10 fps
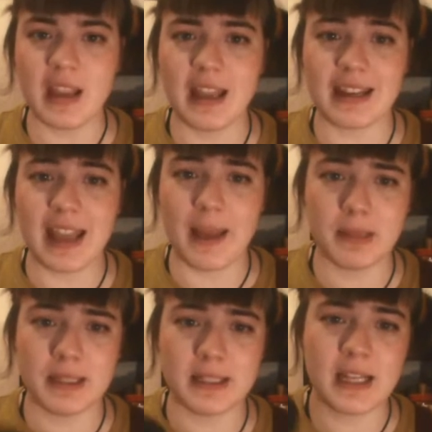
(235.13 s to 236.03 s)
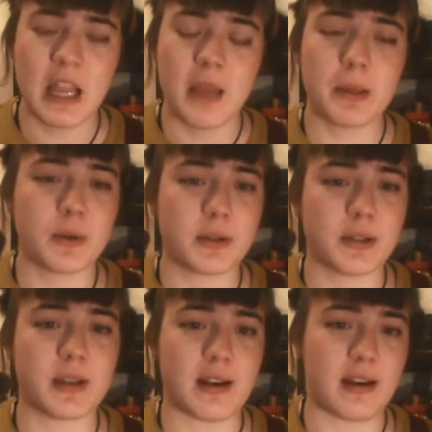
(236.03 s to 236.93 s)
Encampment, because you
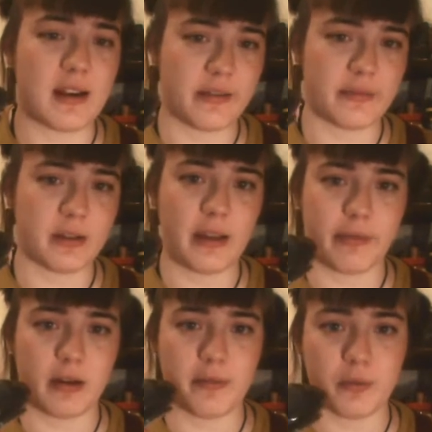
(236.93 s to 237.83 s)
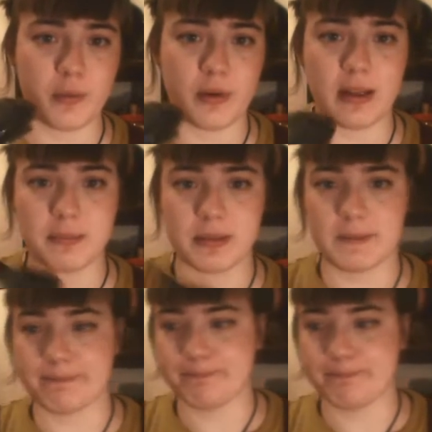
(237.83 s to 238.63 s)
can never have enough oil lamps.